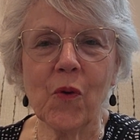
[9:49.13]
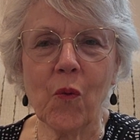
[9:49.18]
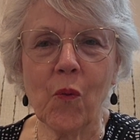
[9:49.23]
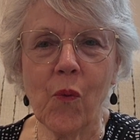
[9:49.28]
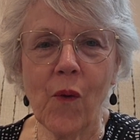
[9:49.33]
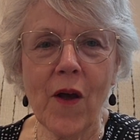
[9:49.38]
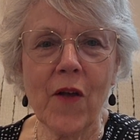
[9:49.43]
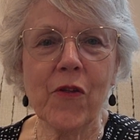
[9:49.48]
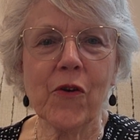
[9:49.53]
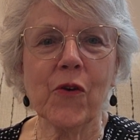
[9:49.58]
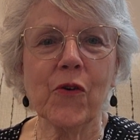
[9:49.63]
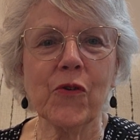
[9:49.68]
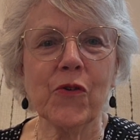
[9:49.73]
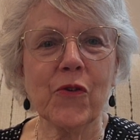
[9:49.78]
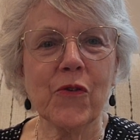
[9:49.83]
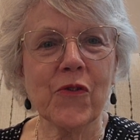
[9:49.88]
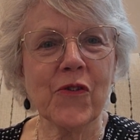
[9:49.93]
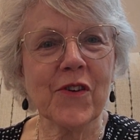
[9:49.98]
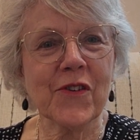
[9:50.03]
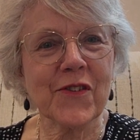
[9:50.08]
whether
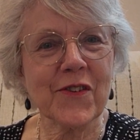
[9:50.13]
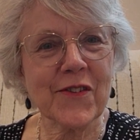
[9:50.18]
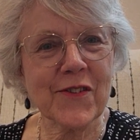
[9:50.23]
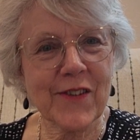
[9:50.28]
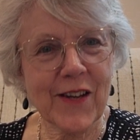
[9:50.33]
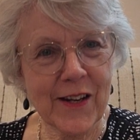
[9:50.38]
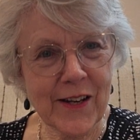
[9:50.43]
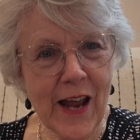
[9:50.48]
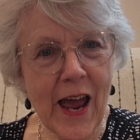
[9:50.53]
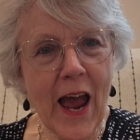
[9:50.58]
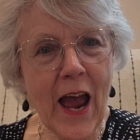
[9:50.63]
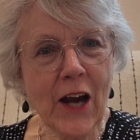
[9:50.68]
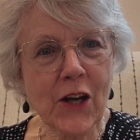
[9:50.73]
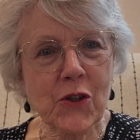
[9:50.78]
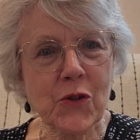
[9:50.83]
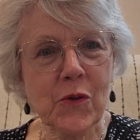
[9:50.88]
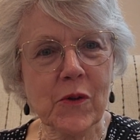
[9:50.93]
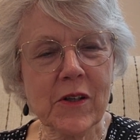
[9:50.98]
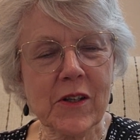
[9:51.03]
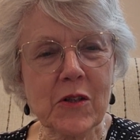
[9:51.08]
this is an
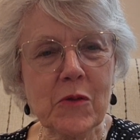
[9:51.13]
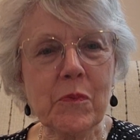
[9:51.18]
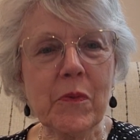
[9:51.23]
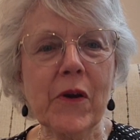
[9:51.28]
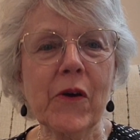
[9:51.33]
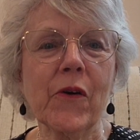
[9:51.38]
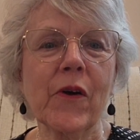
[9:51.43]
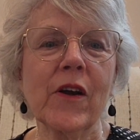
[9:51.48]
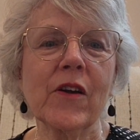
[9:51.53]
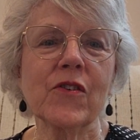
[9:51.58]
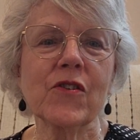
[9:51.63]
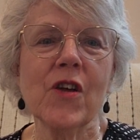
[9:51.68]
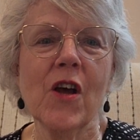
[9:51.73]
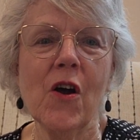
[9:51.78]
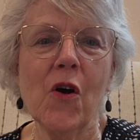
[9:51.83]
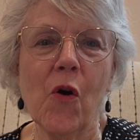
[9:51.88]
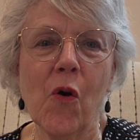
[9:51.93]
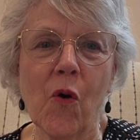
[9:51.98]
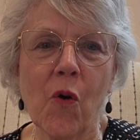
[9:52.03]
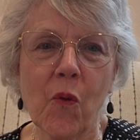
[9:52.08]
actual experience
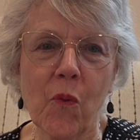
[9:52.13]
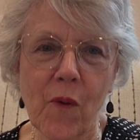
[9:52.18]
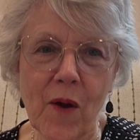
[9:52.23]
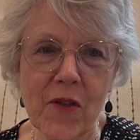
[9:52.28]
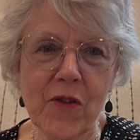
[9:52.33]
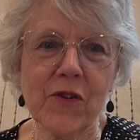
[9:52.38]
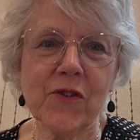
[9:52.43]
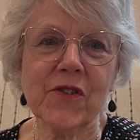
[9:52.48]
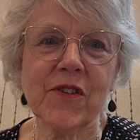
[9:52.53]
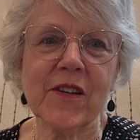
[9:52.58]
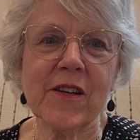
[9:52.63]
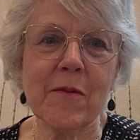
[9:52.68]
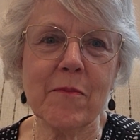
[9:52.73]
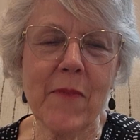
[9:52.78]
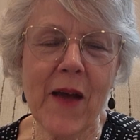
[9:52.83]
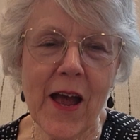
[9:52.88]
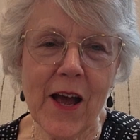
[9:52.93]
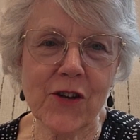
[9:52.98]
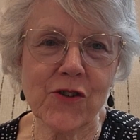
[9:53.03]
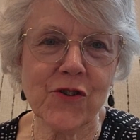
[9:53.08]
or whether it's an
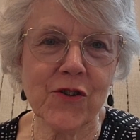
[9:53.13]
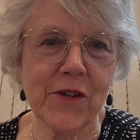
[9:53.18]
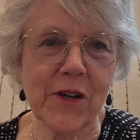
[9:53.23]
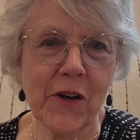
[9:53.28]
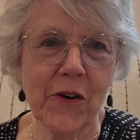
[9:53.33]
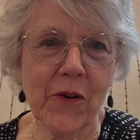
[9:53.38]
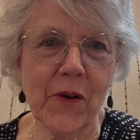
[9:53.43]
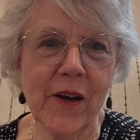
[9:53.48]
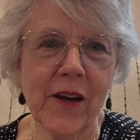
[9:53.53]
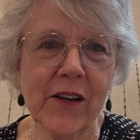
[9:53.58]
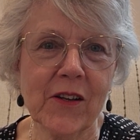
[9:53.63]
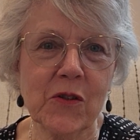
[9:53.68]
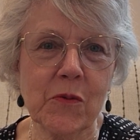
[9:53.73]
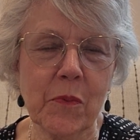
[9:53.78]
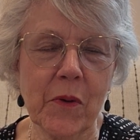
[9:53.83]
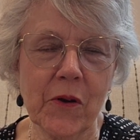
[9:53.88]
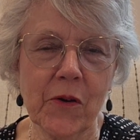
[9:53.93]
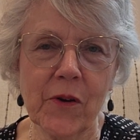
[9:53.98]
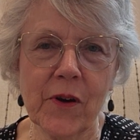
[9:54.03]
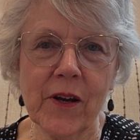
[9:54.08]
imaginary
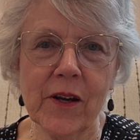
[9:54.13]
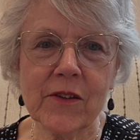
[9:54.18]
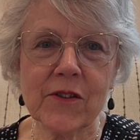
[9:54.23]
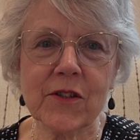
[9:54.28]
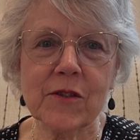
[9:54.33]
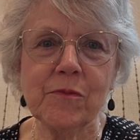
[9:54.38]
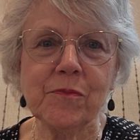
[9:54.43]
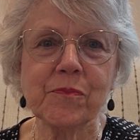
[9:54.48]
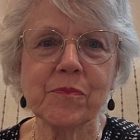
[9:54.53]
experience.